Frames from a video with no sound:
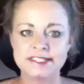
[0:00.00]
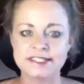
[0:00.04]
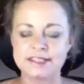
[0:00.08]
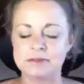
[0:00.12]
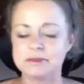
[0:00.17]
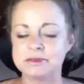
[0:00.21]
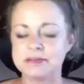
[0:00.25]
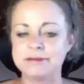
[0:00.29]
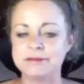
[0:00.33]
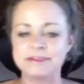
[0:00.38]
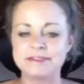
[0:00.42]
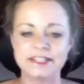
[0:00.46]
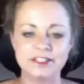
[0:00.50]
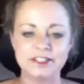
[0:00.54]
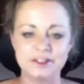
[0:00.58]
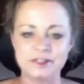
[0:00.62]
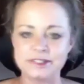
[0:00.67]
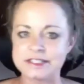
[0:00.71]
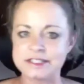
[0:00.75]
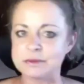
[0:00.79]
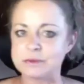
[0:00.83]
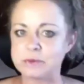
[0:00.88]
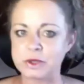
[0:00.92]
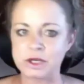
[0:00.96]
Sometimes I do
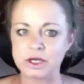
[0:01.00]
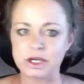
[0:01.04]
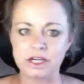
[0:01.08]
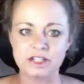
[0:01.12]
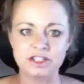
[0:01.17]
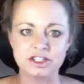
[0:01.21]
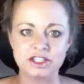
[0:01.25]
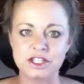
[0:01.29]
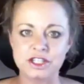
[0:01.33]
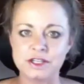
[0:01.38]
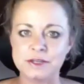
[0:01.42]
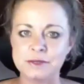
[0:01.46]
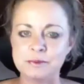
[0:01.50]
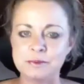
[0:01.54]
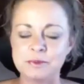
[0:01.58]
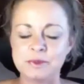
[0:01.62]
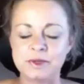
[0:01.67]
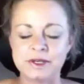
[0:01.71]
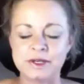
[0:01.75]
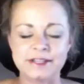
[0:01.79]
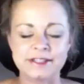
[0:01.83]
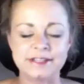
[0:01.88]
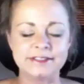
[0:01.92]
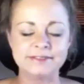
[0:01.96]
some percussion,
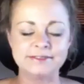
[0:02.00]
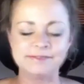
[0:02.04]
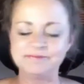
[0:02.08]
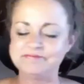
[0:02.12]
but